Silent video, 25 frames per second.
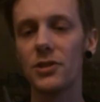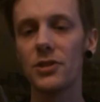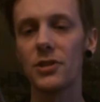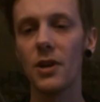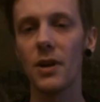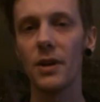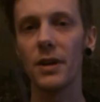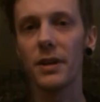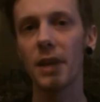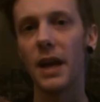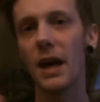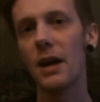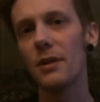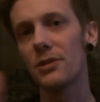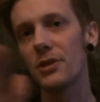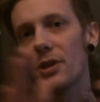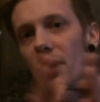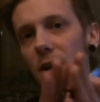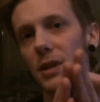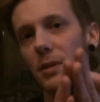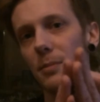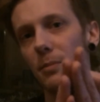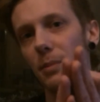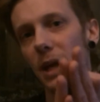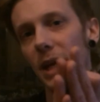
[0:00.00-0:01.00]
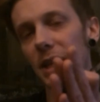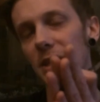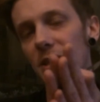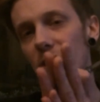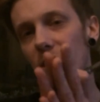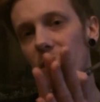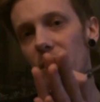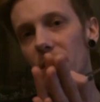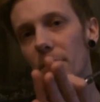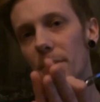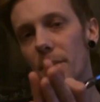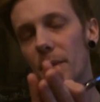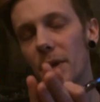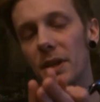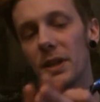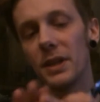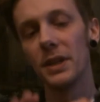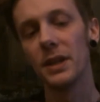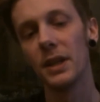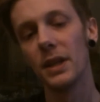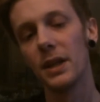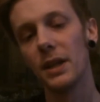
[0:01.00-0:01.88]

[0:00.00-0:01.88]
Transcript: how tight the blades are going to be.